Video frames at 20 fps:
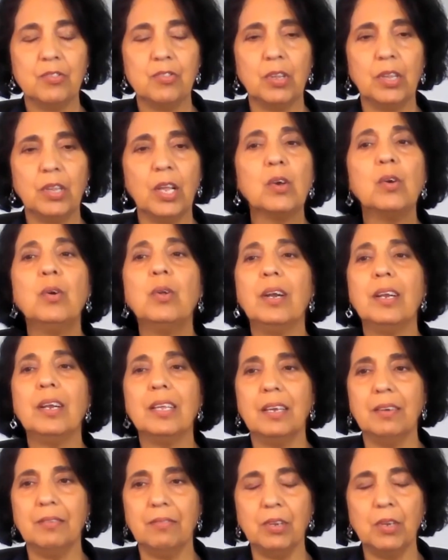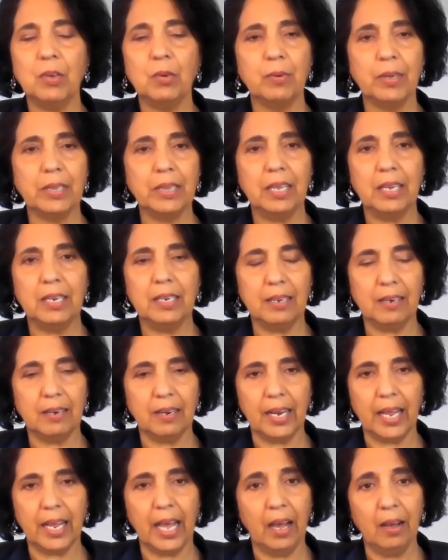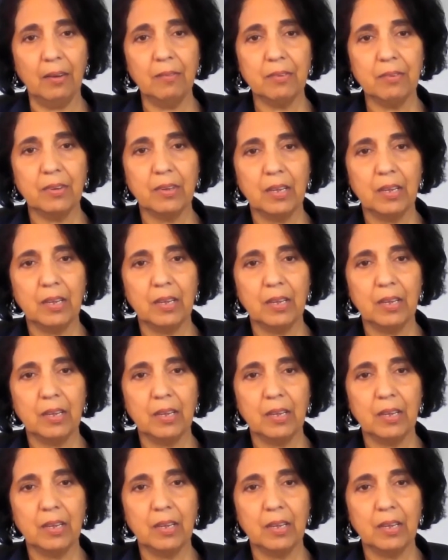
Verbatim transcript: So they couldn't give you what they didn't have.